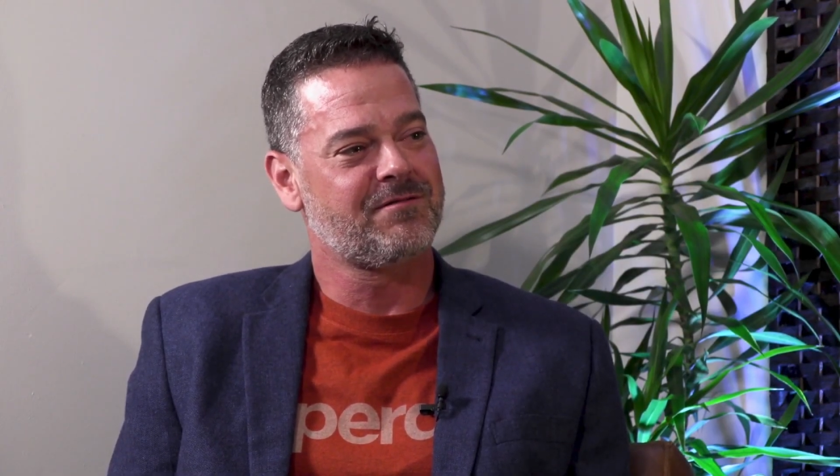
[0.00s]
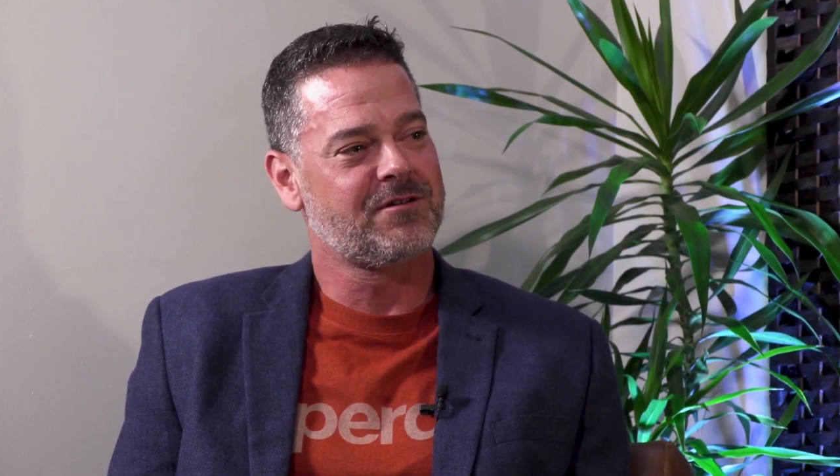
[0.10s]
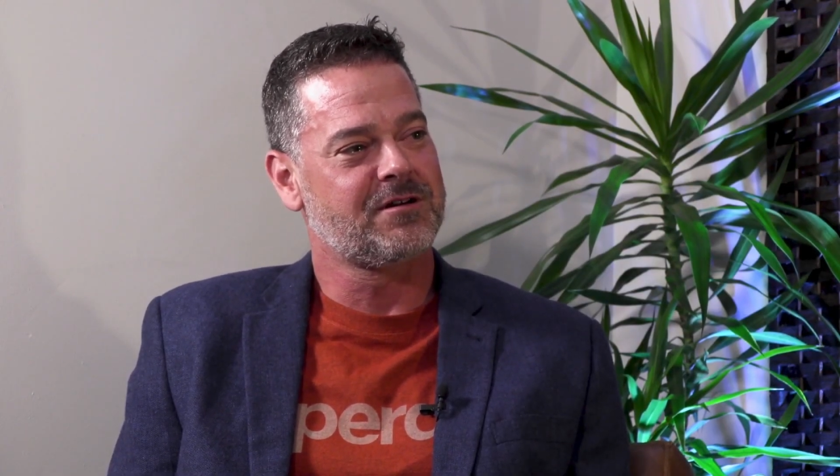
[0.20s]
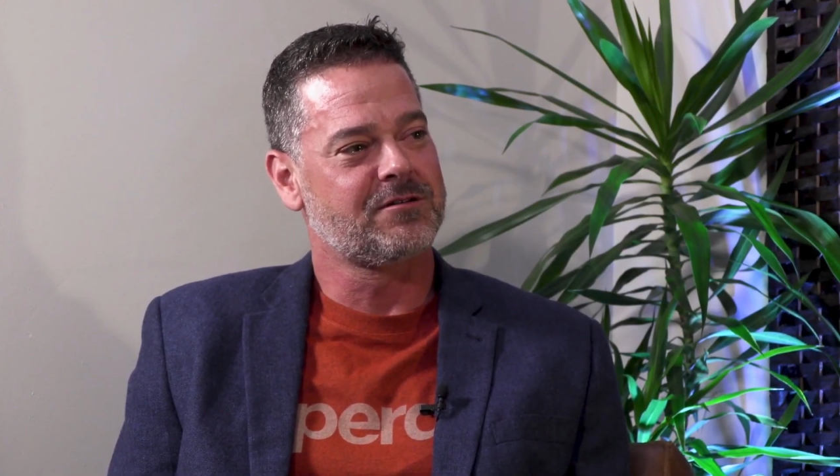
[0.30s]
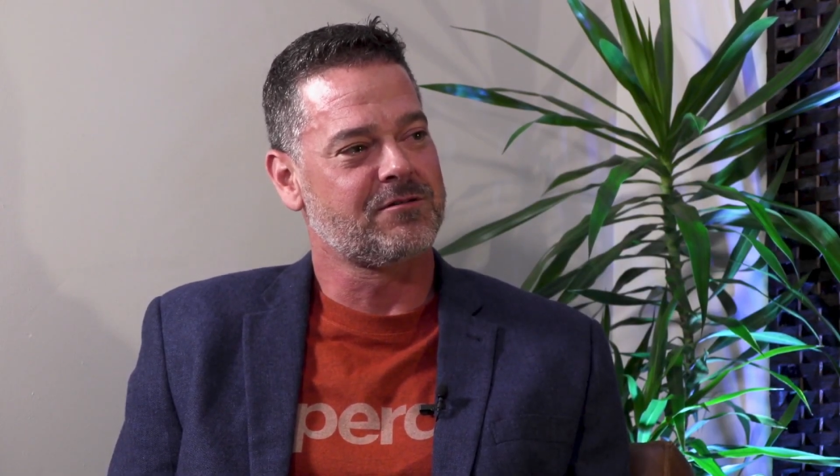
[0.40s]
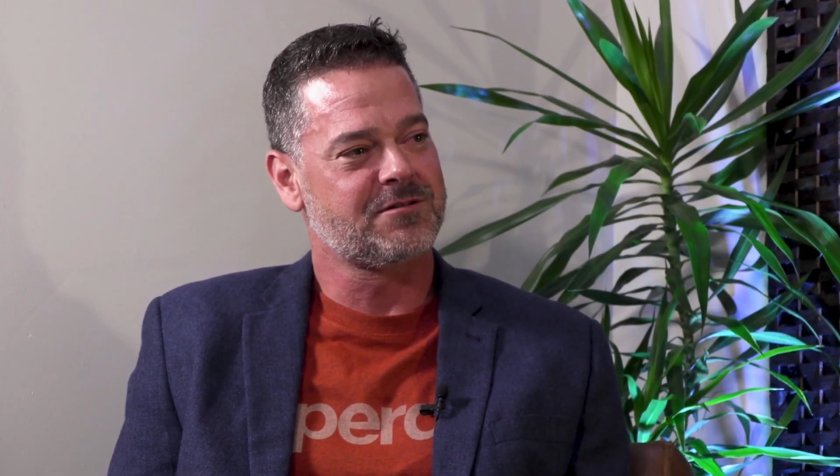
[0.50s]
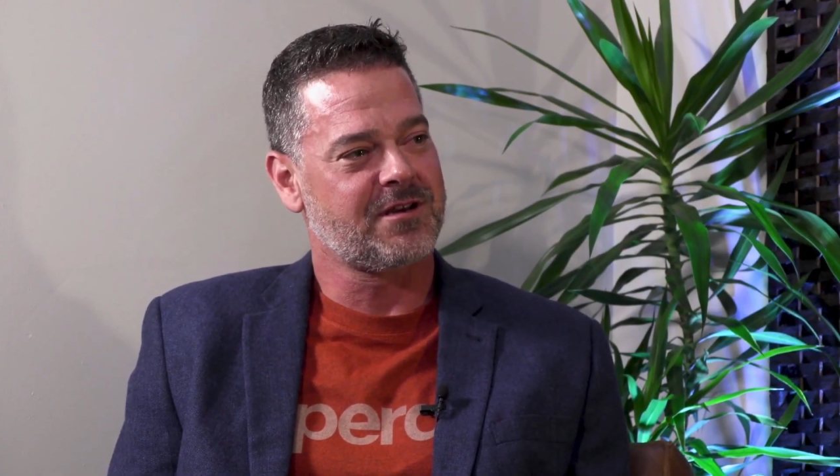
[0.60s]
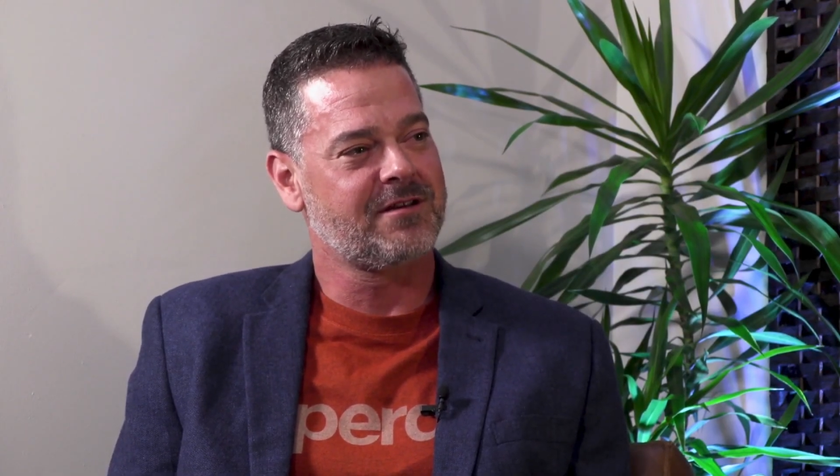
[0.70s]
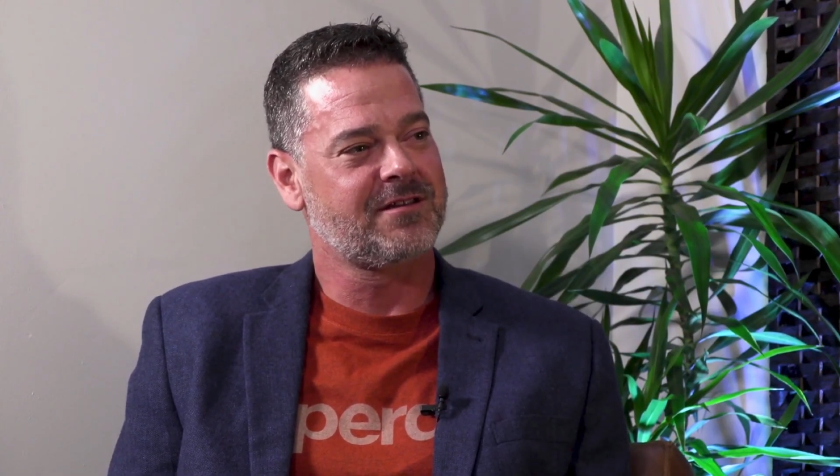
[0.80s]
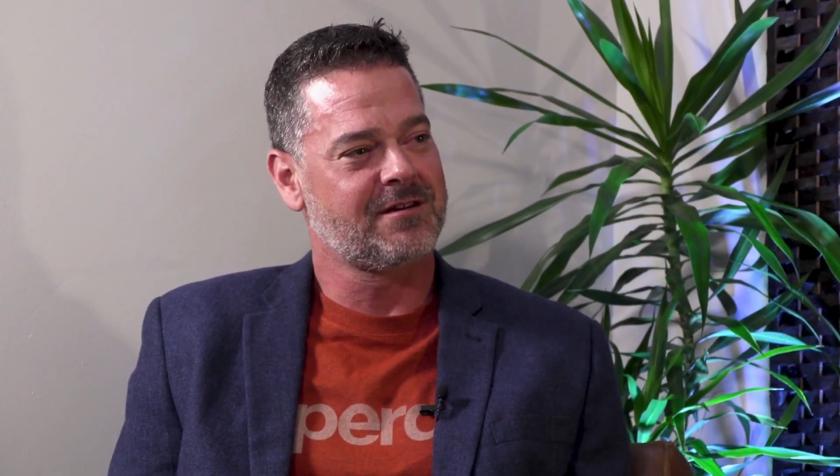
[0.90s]

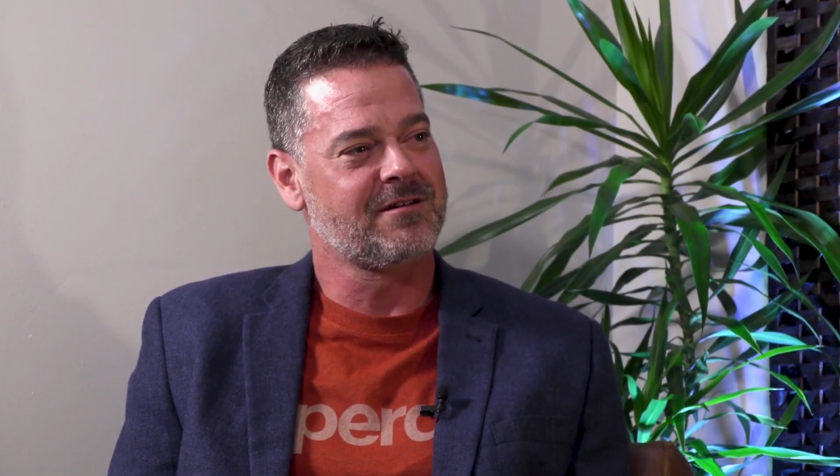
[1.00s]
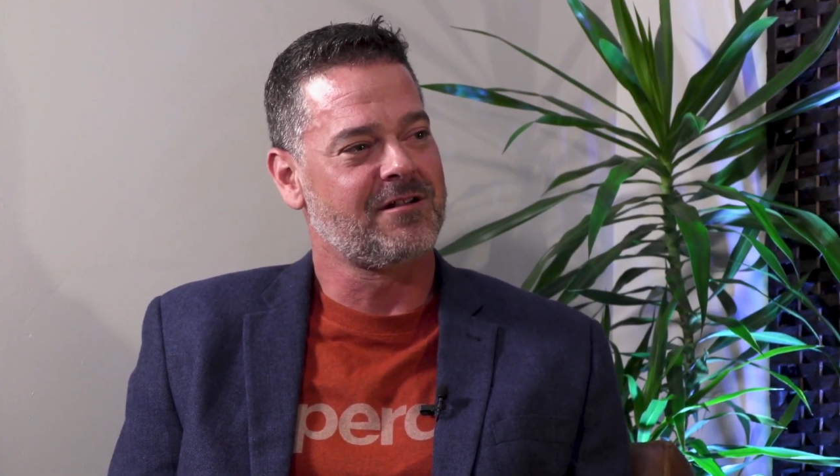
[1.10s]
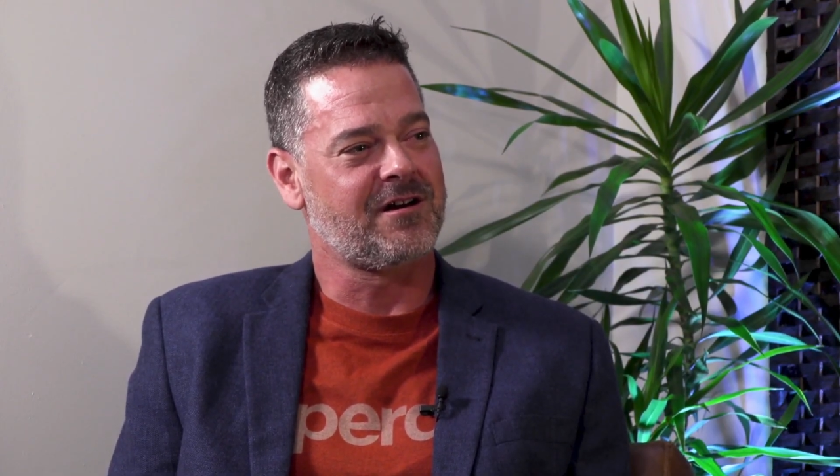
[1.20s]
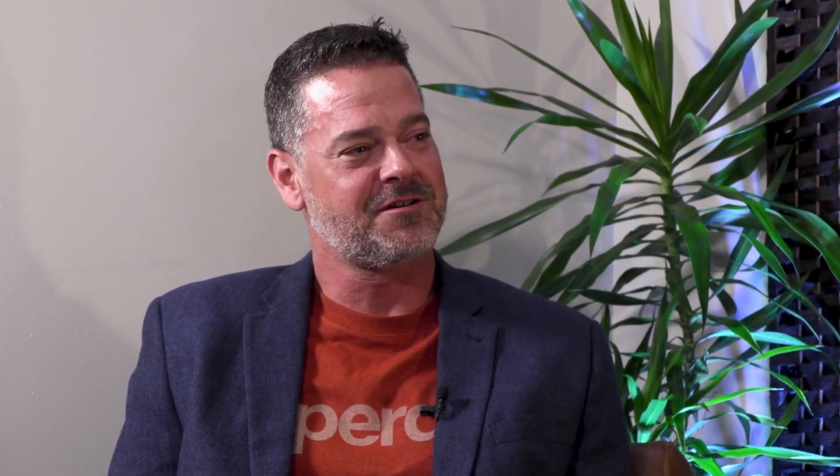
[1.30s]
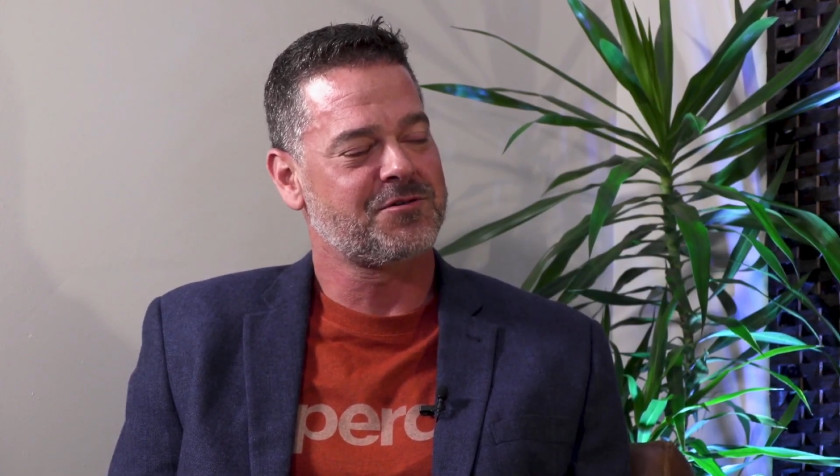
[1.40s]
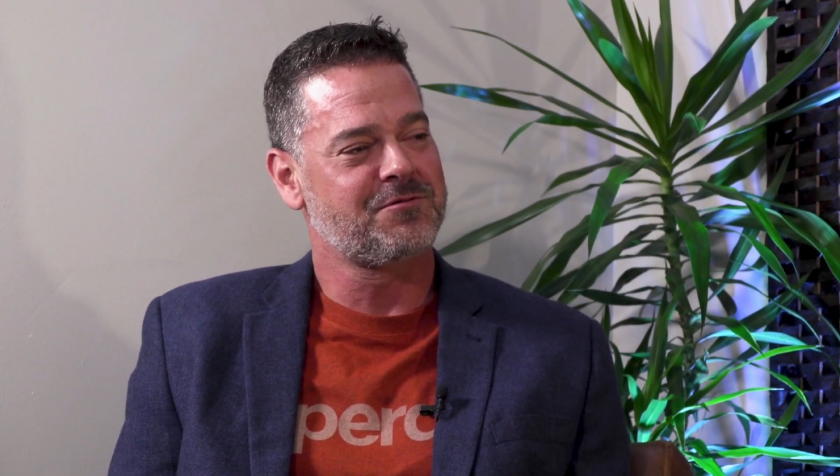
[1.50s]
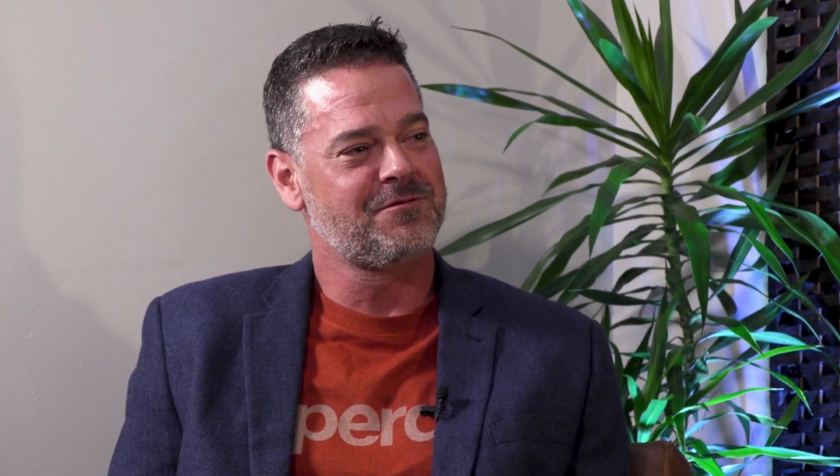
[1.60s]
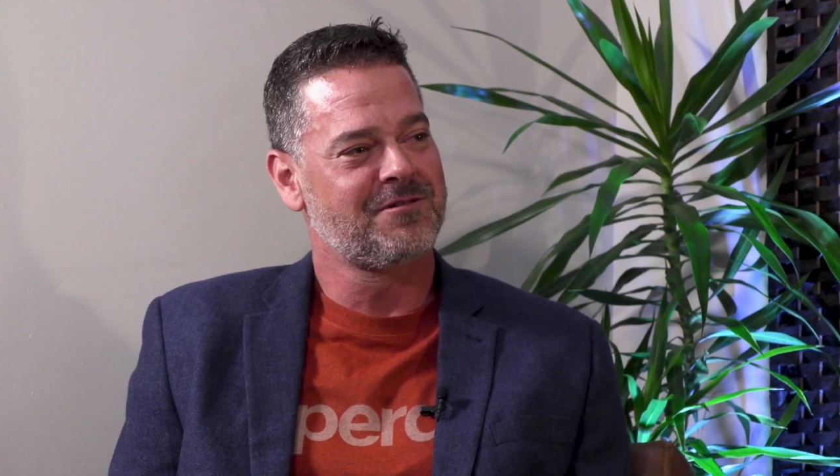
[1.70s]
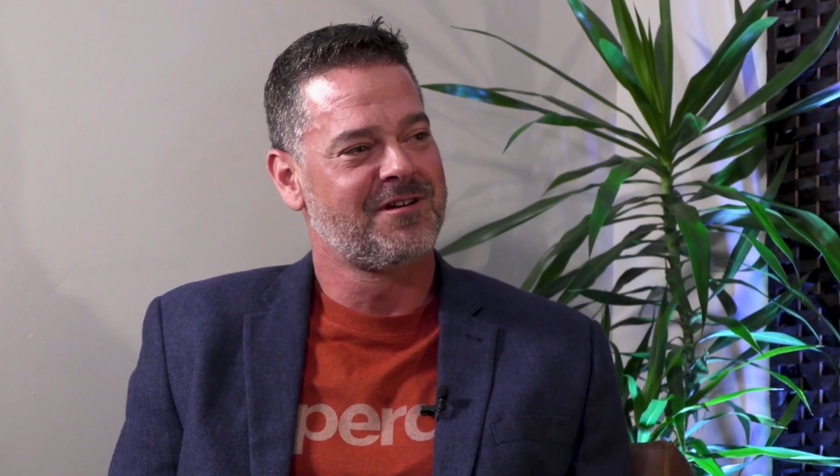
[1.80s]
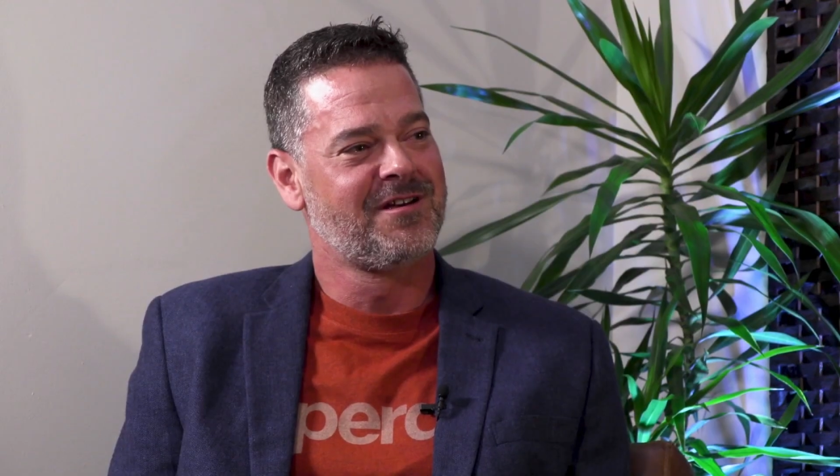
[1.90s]
Drosdale Technical High
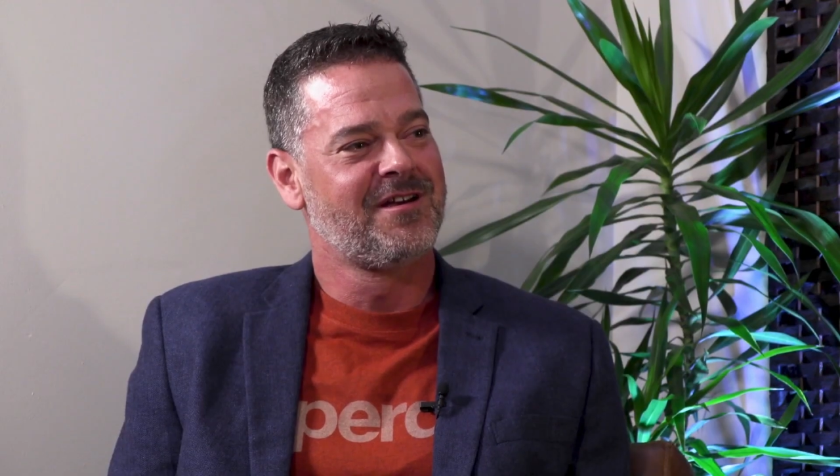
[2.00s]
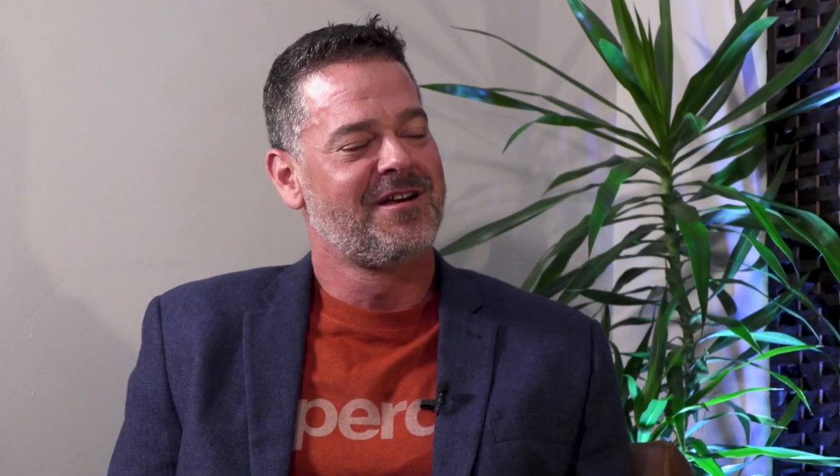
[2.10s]
School.